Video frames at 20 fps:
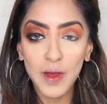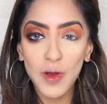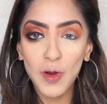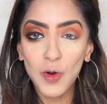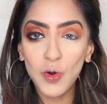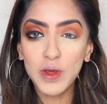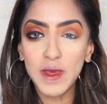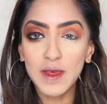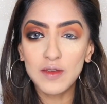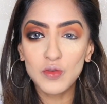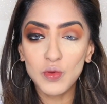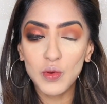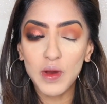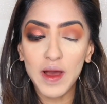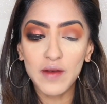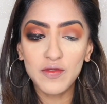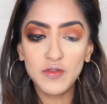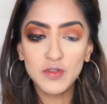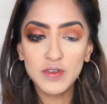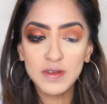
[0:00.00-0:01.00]
Okay, so
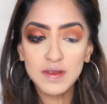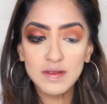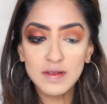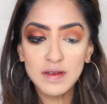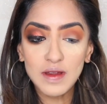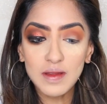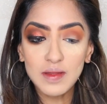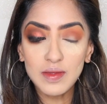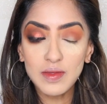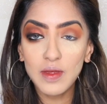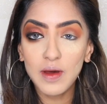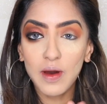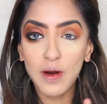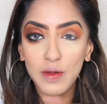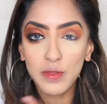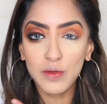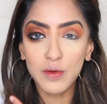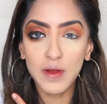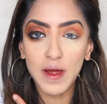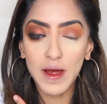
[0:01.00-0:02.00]
I've just done the
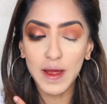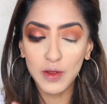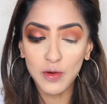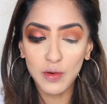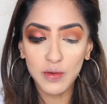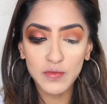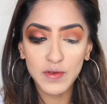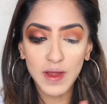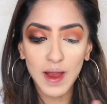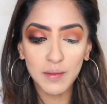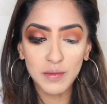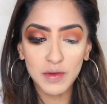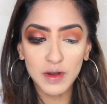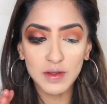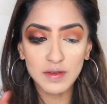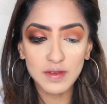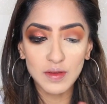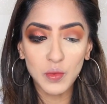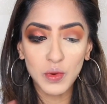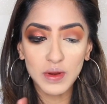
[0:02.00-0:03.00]
other eye off camera
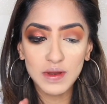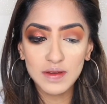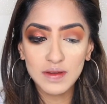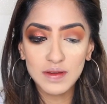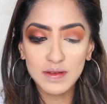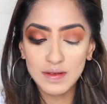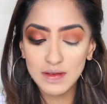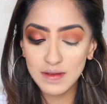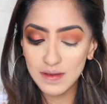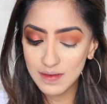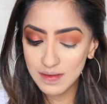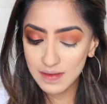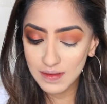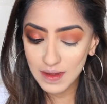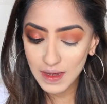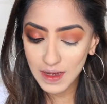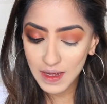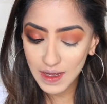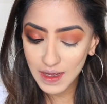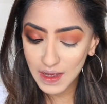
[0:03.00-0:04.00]
because I wanted to
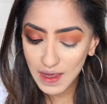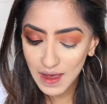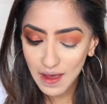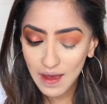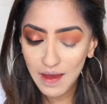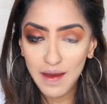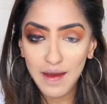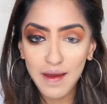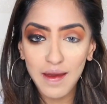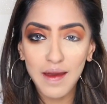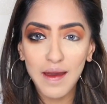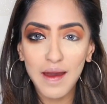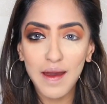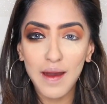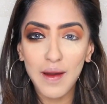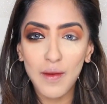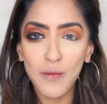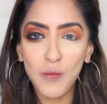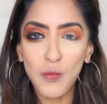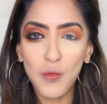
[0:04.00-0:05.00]
see
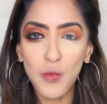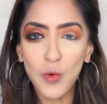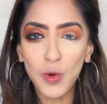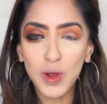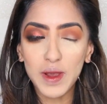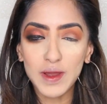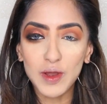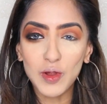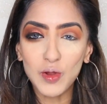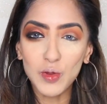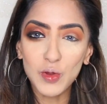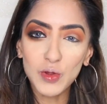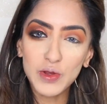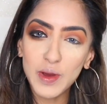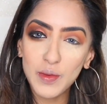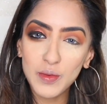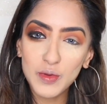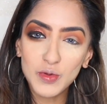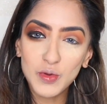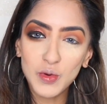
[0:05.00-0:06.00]
what kind of look I
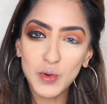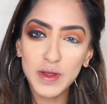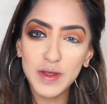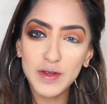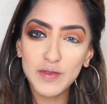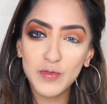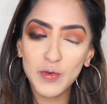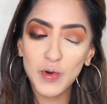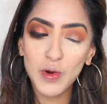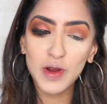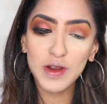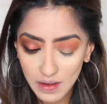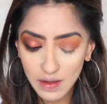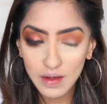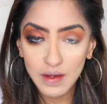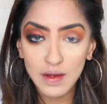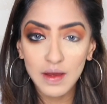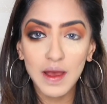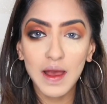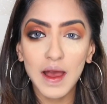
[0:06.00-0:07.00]
was going for.
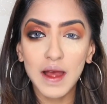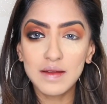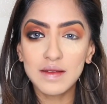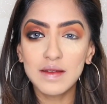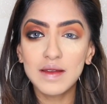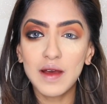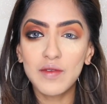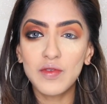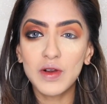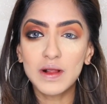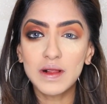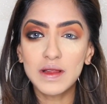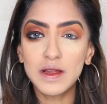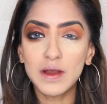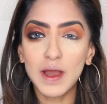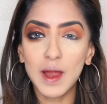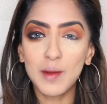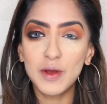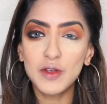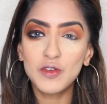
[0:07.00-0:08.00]
I didn't have a clear
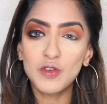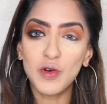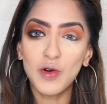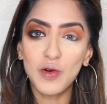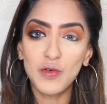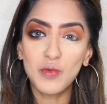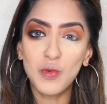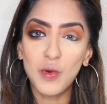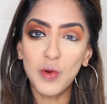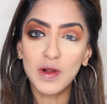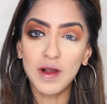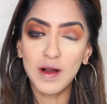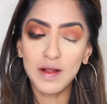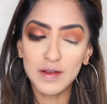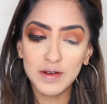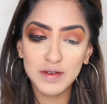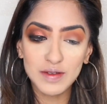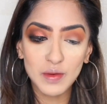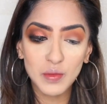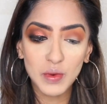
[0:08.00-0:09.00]
image of what
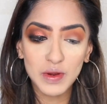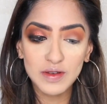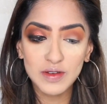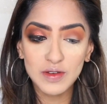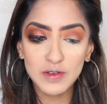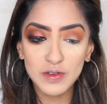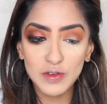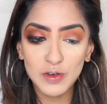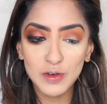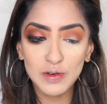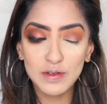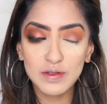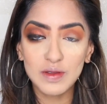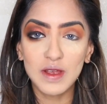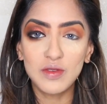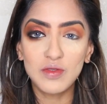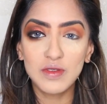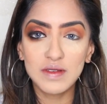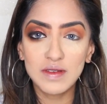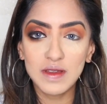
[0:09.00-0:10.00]
colours I wanted to use, so I
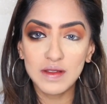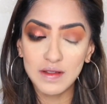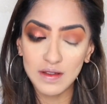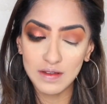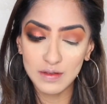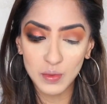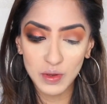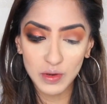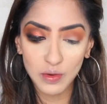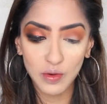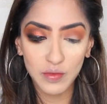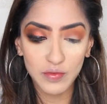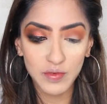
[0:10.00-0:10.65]
just did this one off